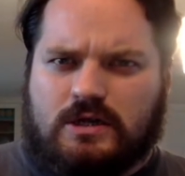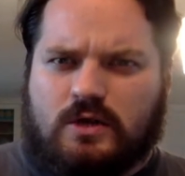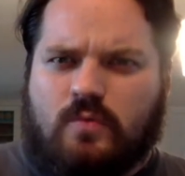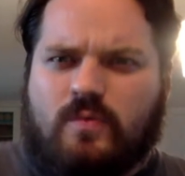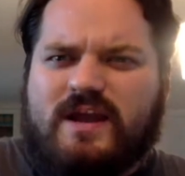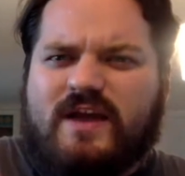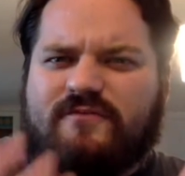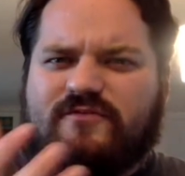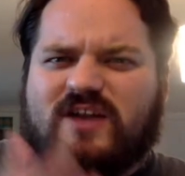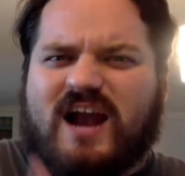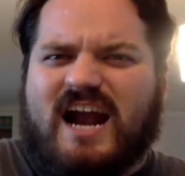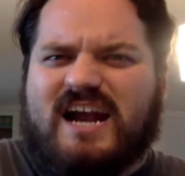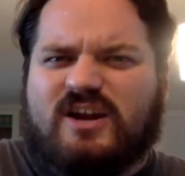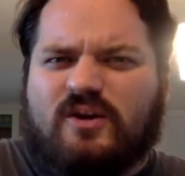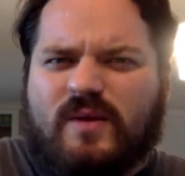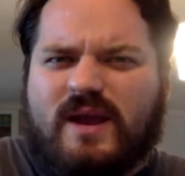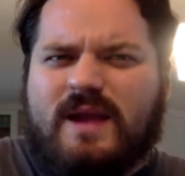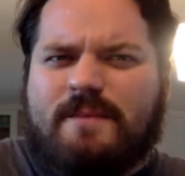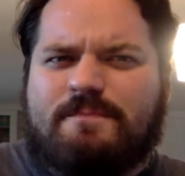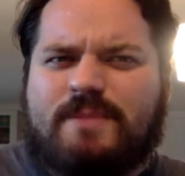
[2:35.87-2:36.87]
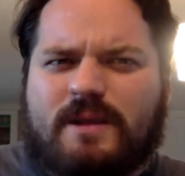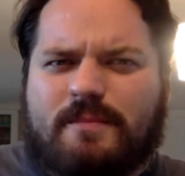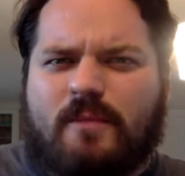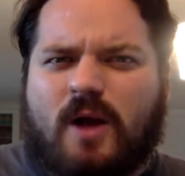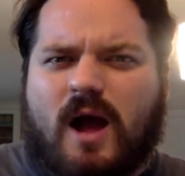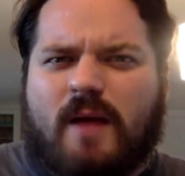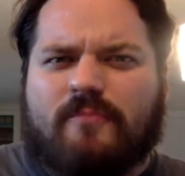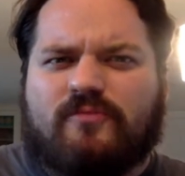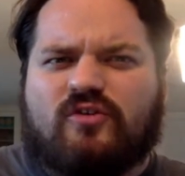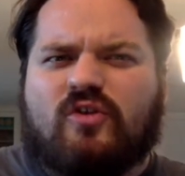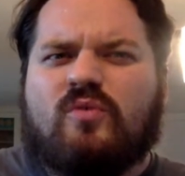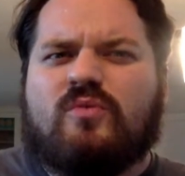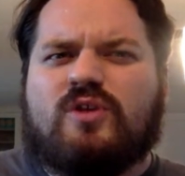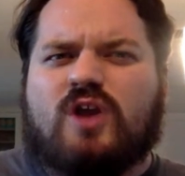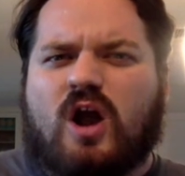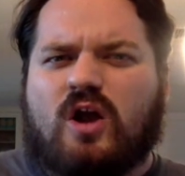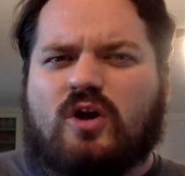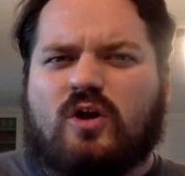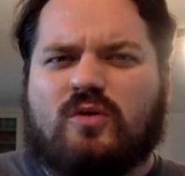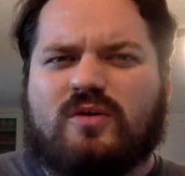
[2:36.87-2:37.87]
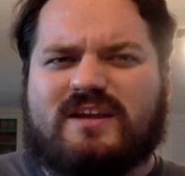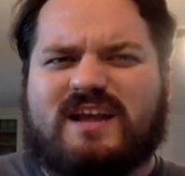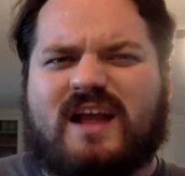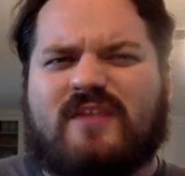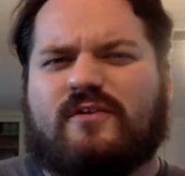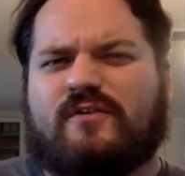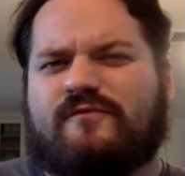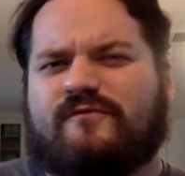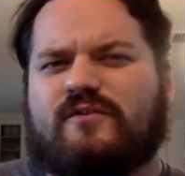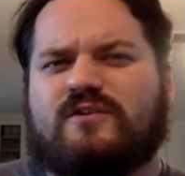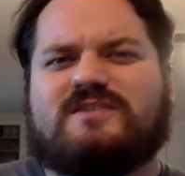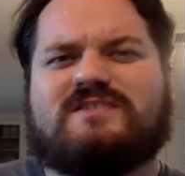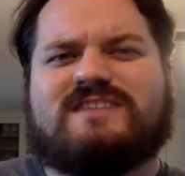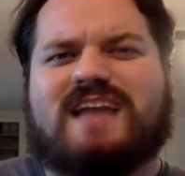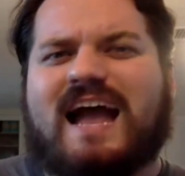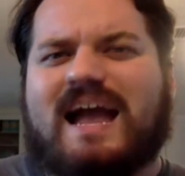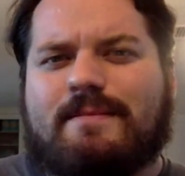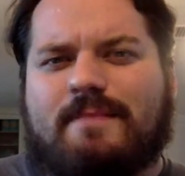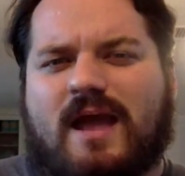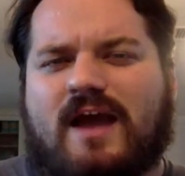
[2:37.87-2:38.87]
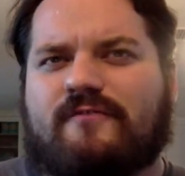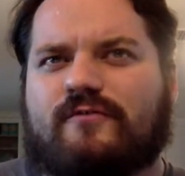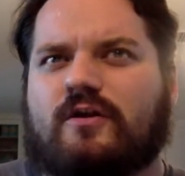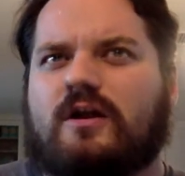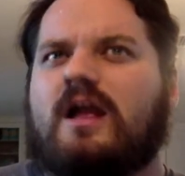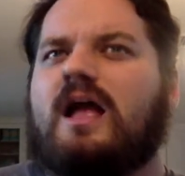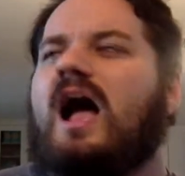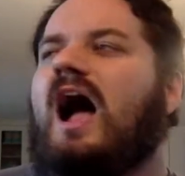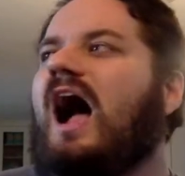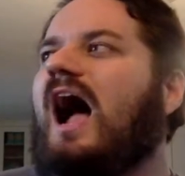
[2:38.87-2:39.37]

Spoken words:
We have Kaido and Big Mom, two Yonko together, first time ever.